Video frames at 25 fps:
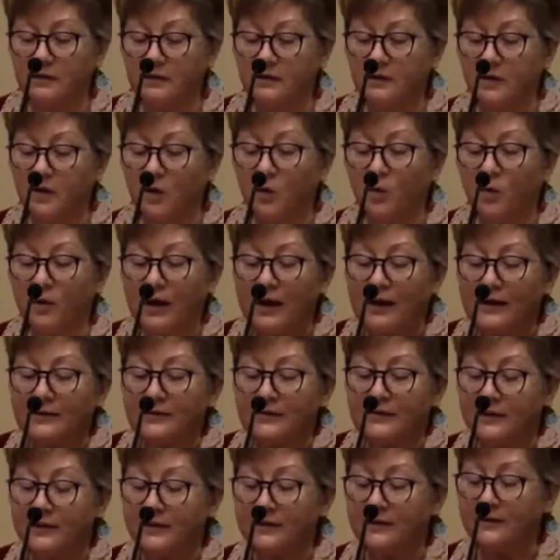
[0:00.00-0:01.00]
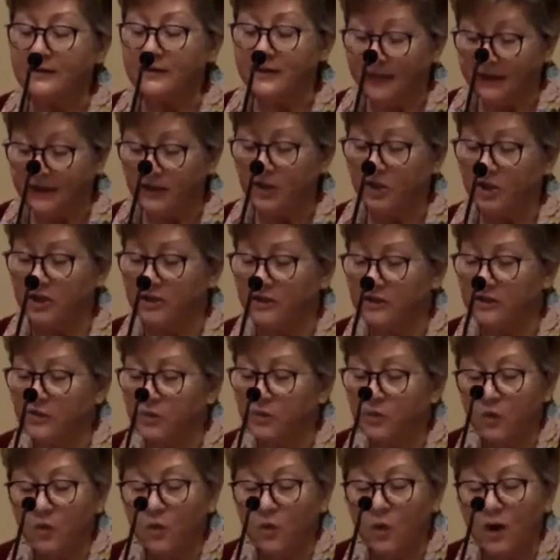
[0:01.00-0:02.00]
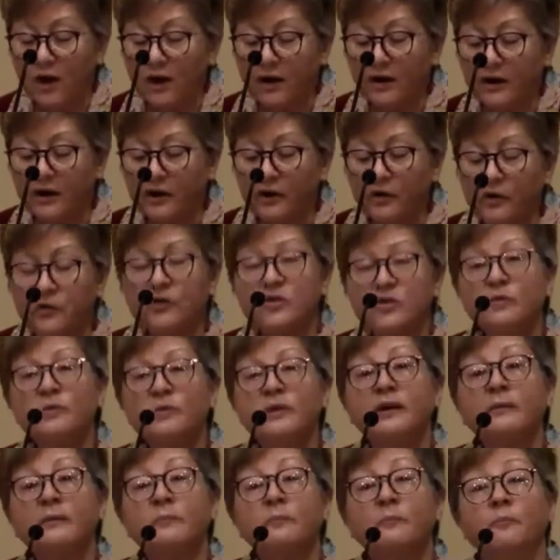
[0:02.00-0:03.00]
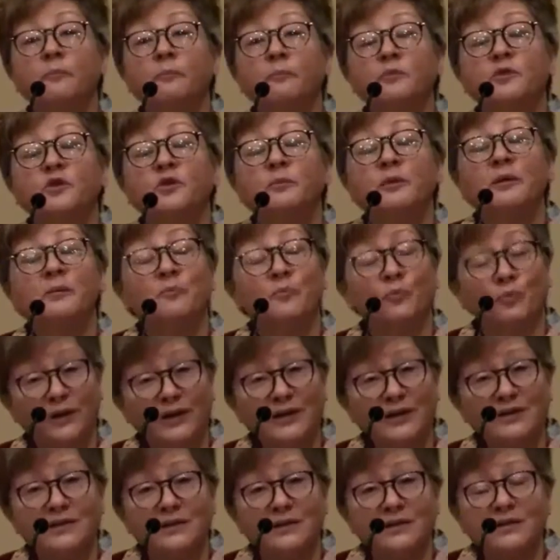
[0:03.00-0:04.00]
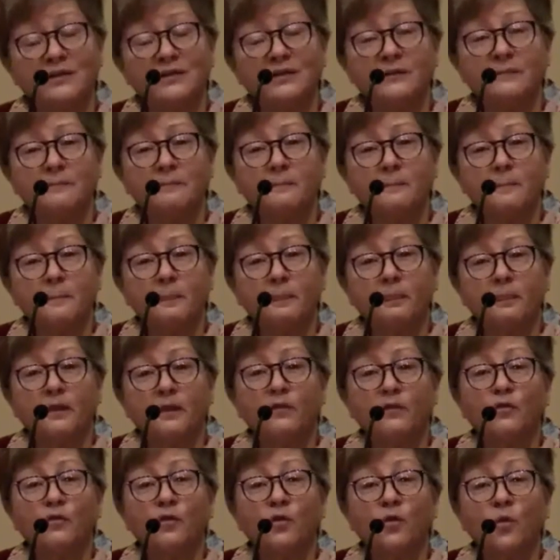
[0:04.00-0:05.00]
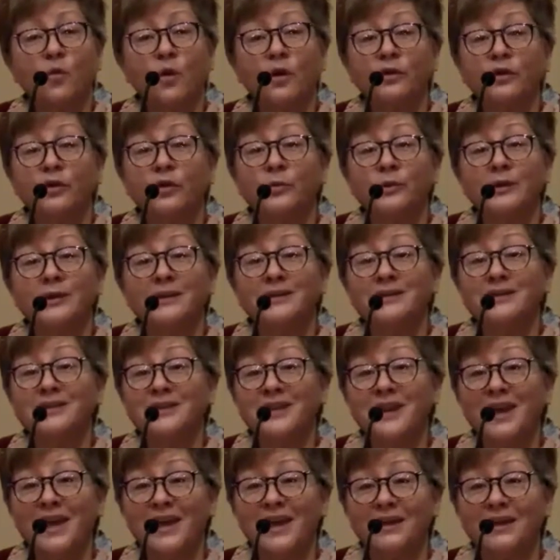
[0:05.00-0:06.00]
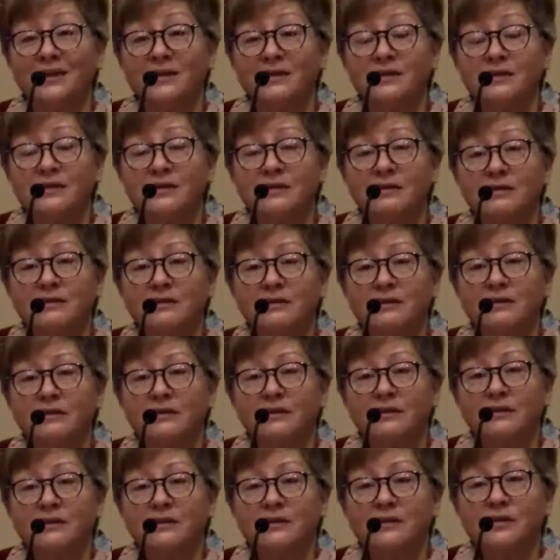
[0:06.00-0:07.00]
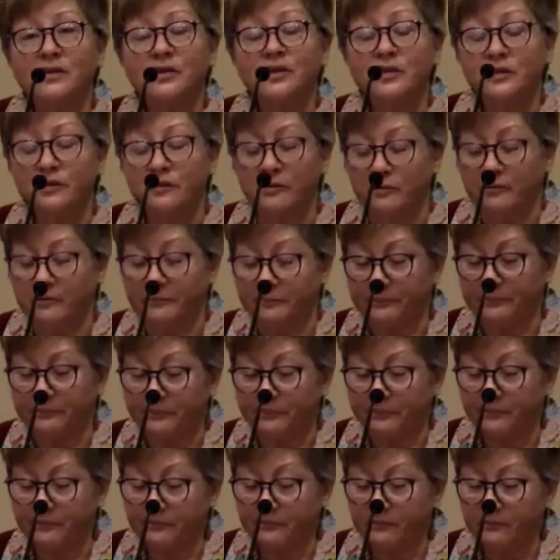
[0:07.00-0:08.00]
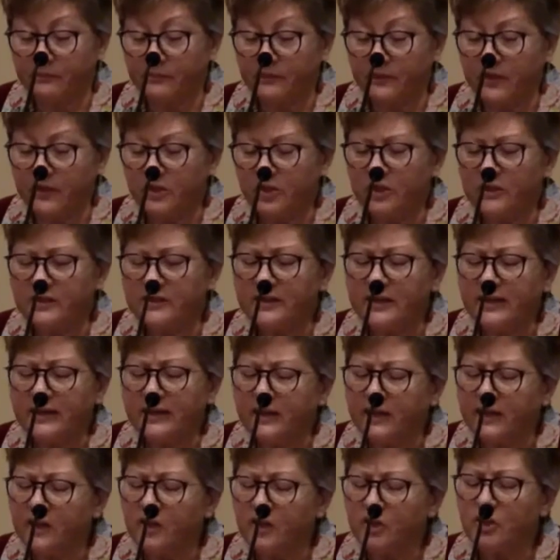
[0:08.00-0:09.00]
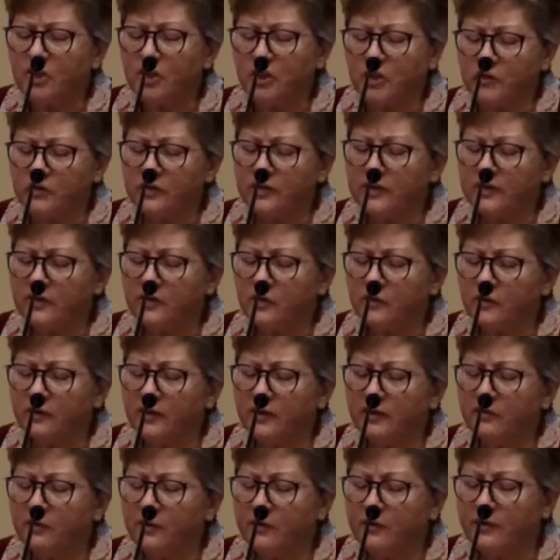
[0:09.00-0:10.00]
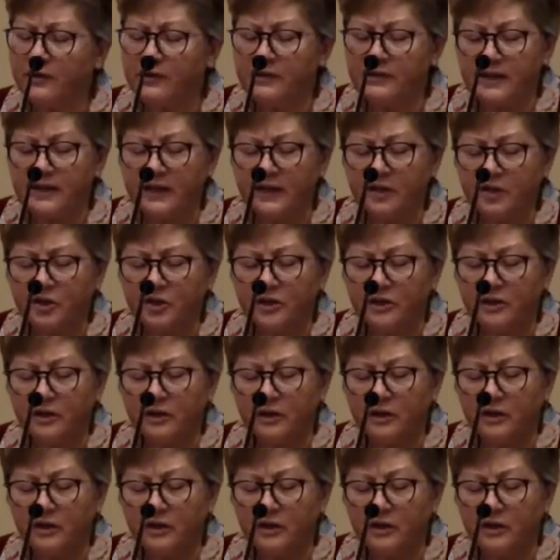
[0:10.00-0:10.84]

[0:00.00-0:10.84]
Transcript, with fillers: Whereas intentions require you to be, to be present for what you intend to do. She said, in choosing to live with intention,